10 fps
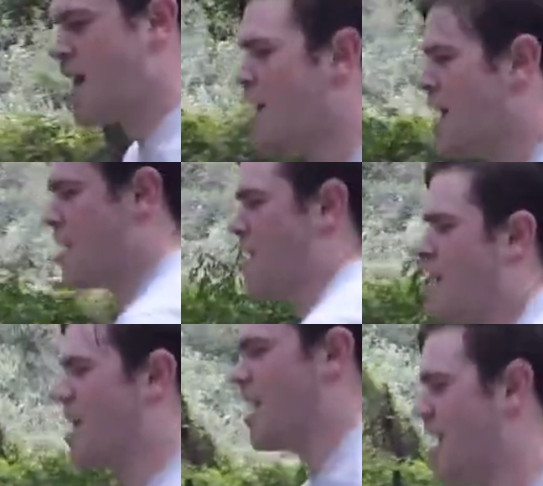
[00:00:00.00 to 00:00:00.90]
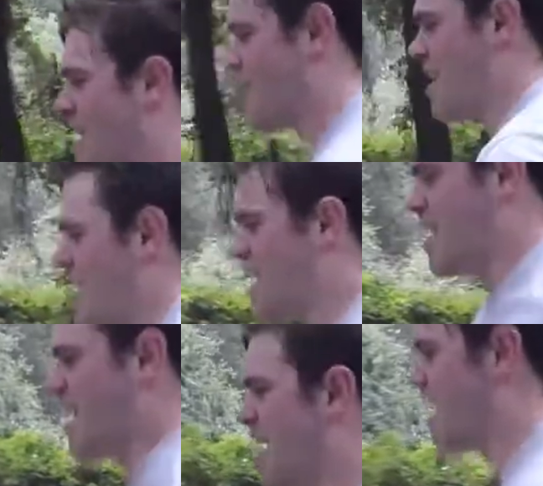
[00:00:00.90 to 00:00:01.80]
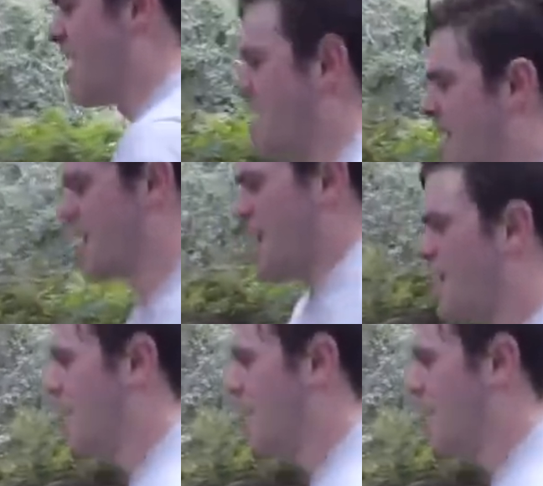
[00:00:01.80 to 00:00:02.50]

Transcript: How are you gonna communicate in Japan, Sean?